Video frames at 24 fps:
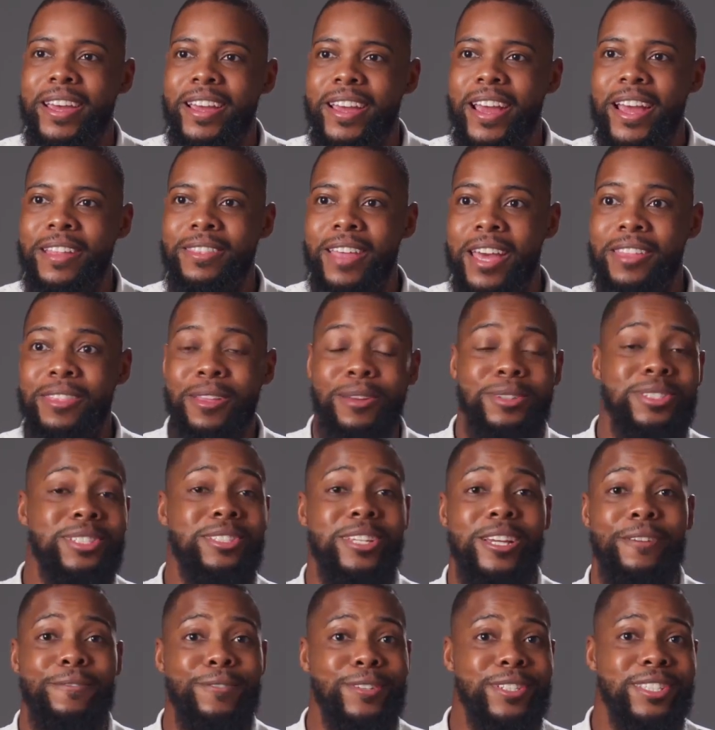And those
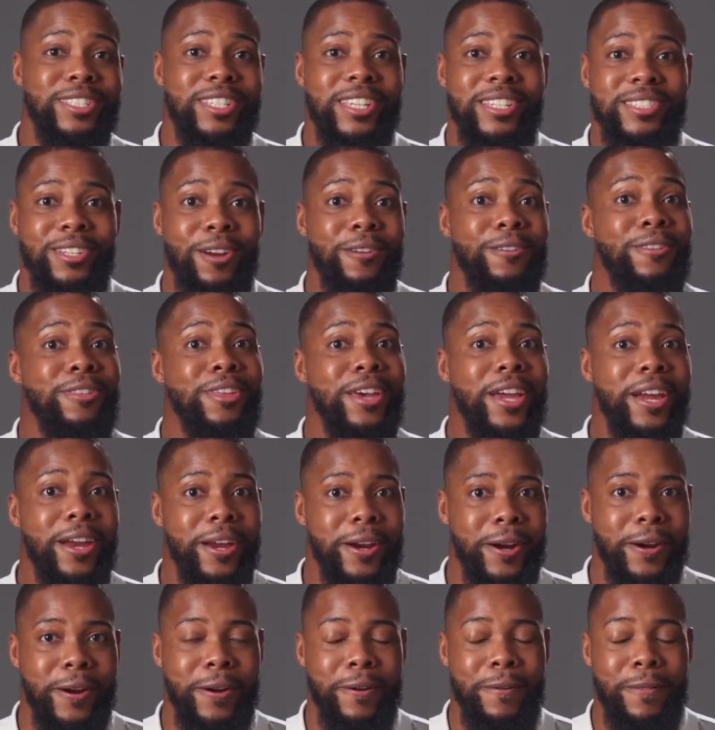differences are
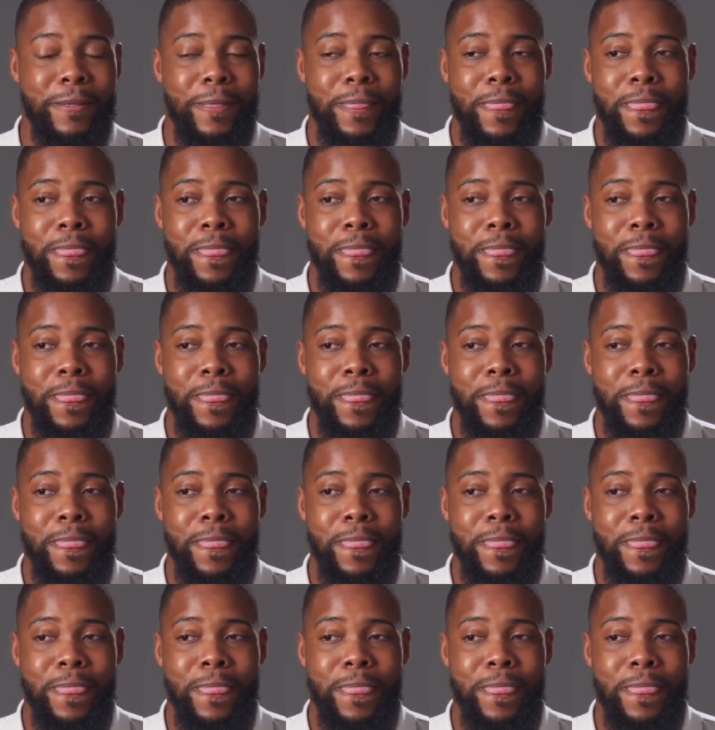there.